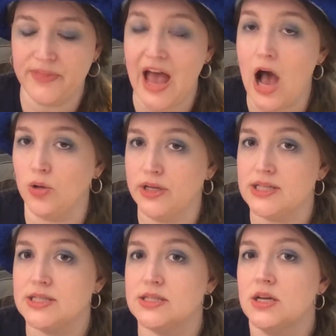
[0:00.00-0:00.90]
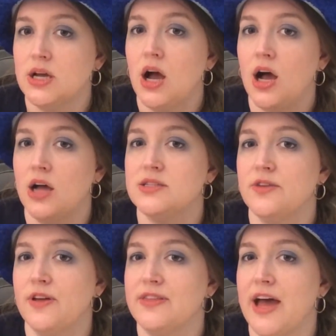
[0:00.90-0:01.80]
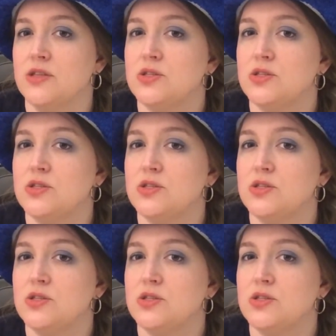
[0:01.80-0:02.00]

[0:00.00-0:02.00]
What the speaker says: outlets, stuff like that.